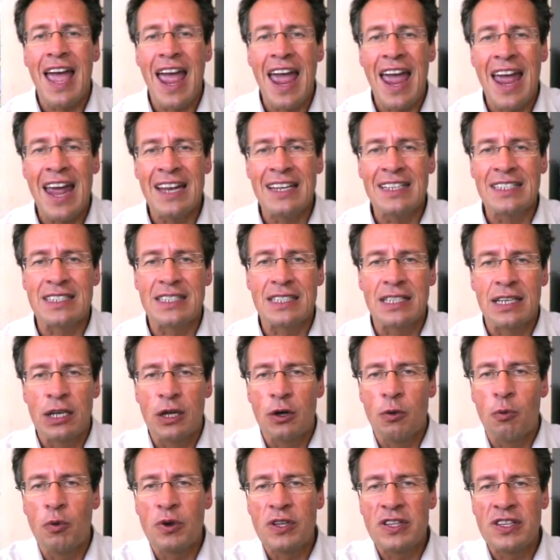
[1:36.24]
And
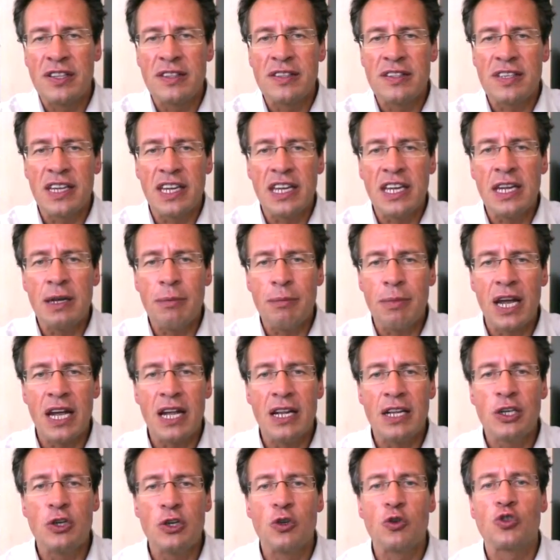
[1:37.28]
within the email,
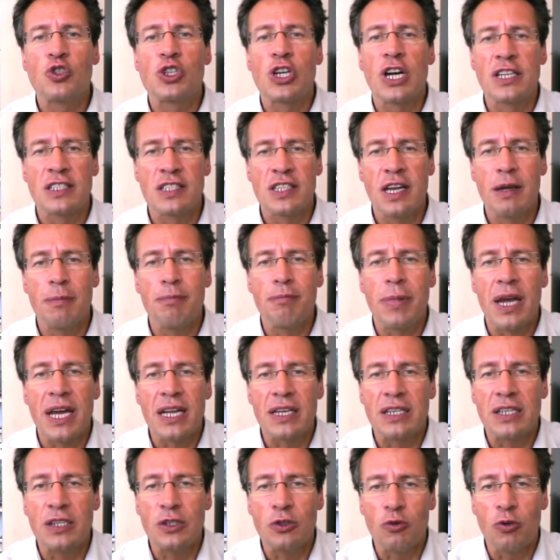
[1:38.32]
you just embed
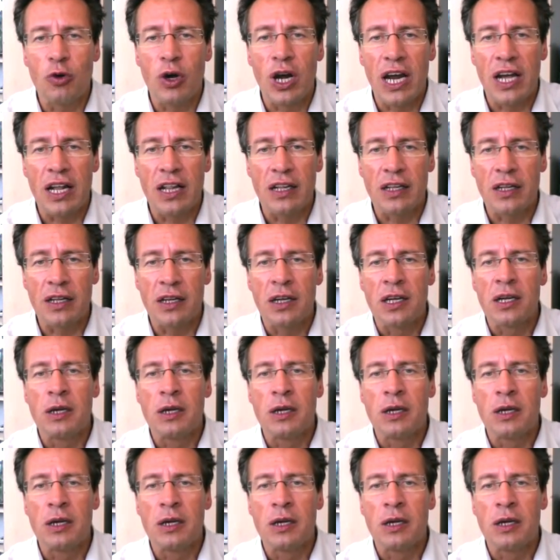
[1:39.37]
a URL,